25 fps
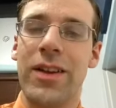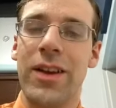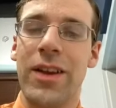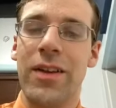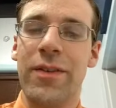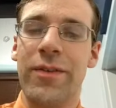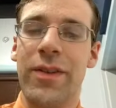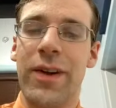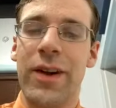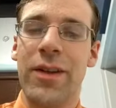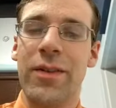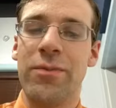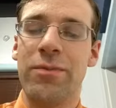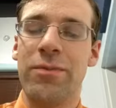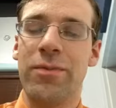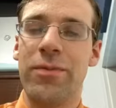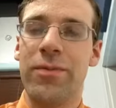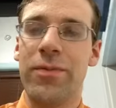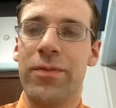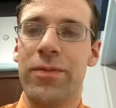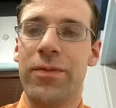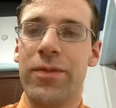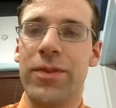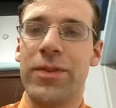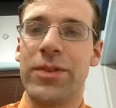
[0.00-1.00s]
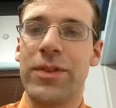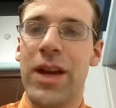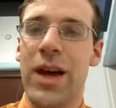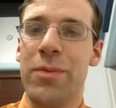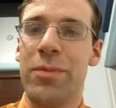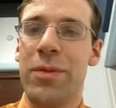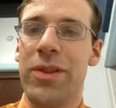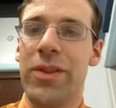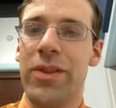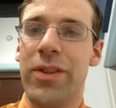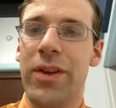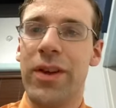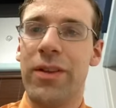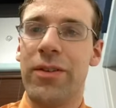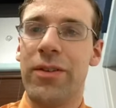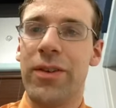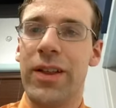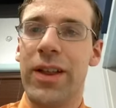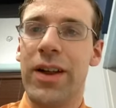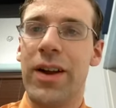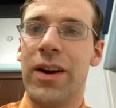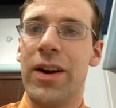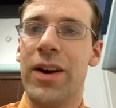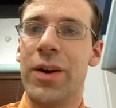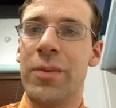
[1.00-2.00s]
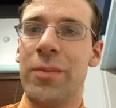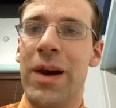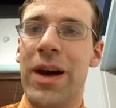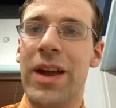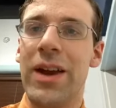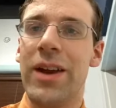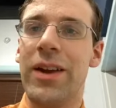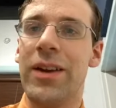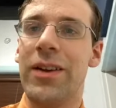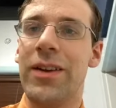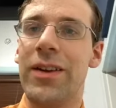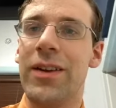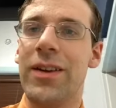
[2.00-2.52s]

if I stop and think really hard about it.